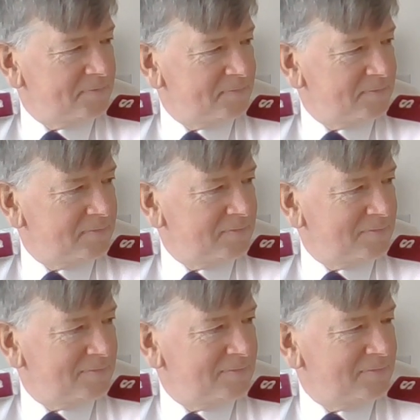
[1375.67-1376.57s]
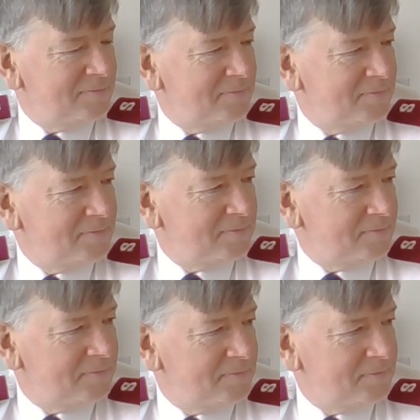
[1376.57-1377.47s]

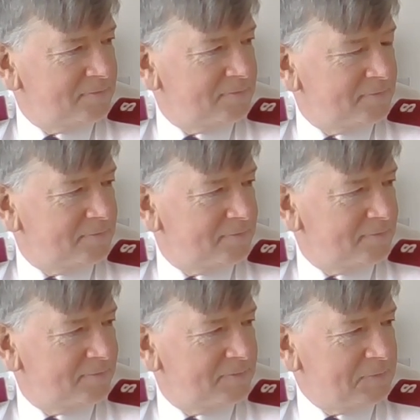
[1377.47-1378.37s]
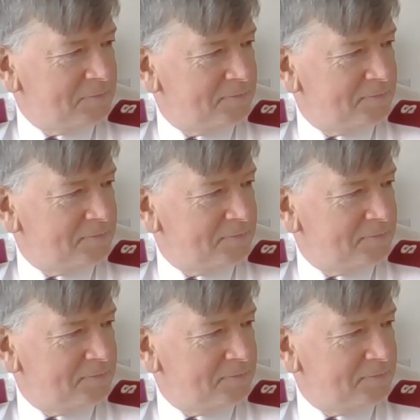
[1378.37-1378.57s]
[no speech]